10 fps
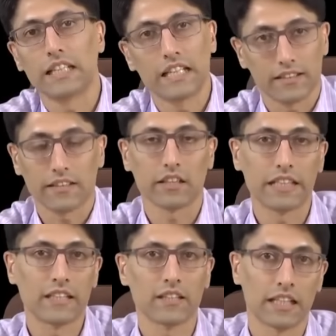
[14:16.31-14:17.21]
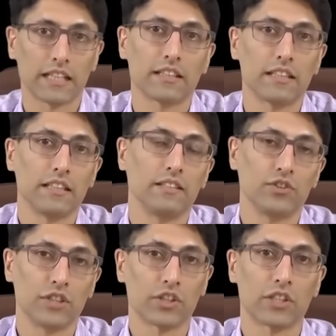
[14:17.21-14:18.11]
then it's clear that the
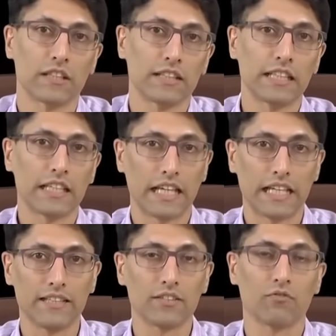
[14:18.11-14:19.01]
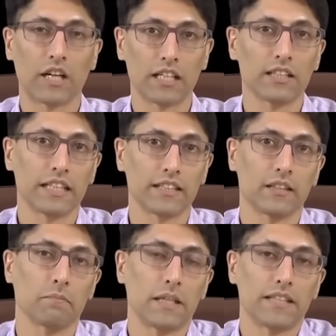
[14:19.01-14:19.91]
judiciary is
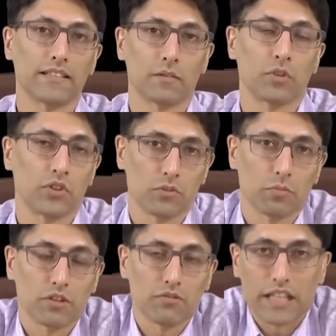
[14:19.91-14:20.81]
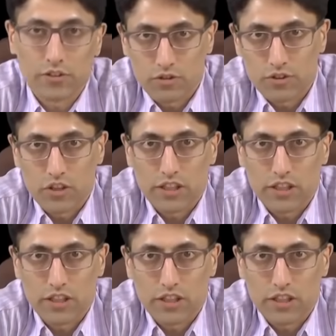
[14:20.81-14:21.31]
violating basic principle of natural